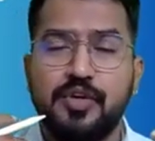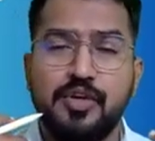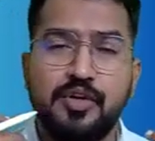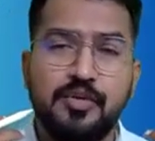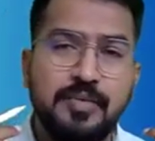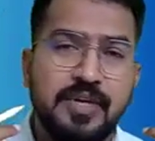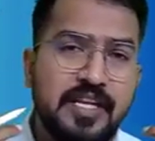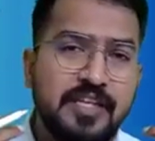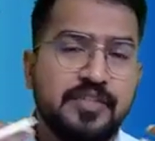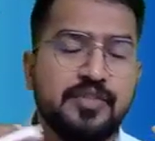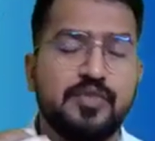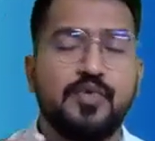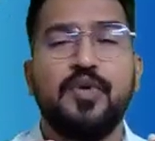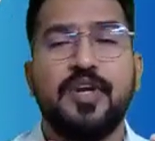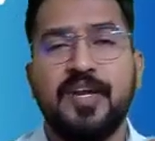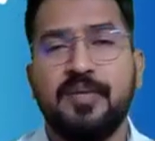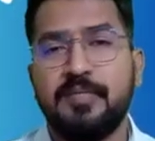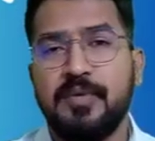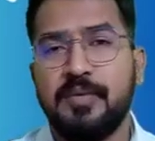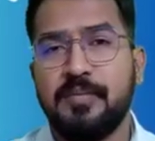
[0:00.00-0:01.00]
to be like
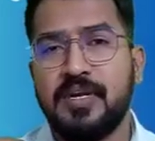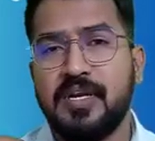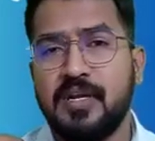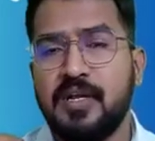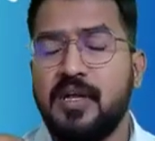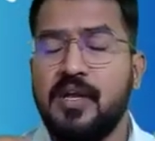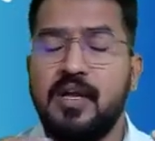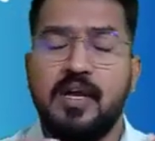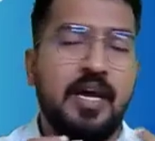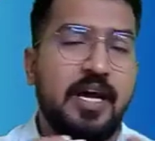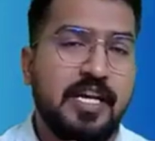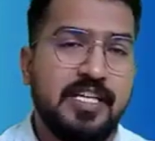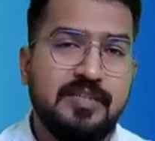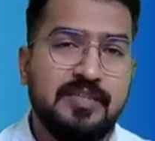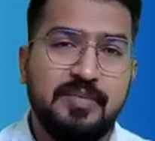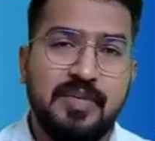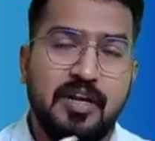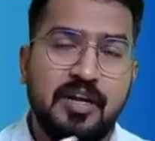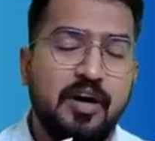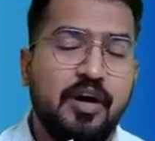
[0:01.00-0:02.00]
scoring paper as
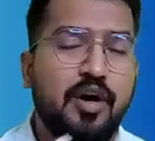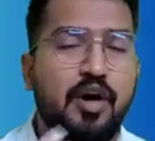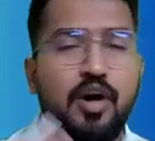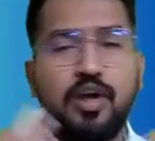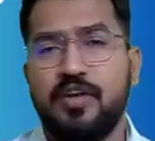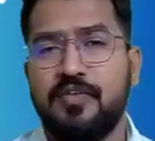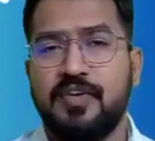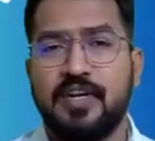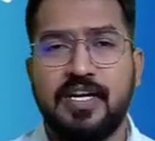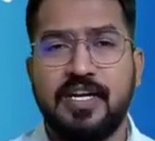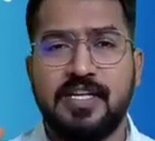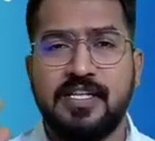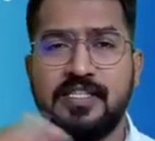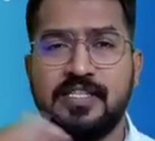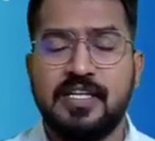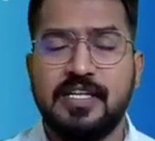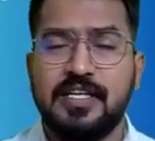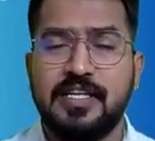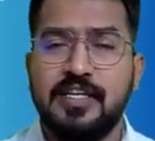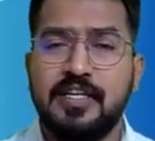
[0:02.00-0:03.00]
per all of our
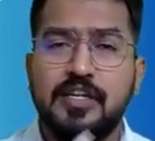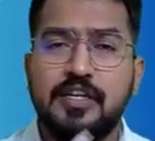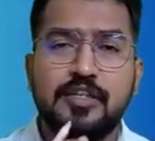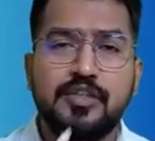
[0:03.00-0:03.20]
understanding.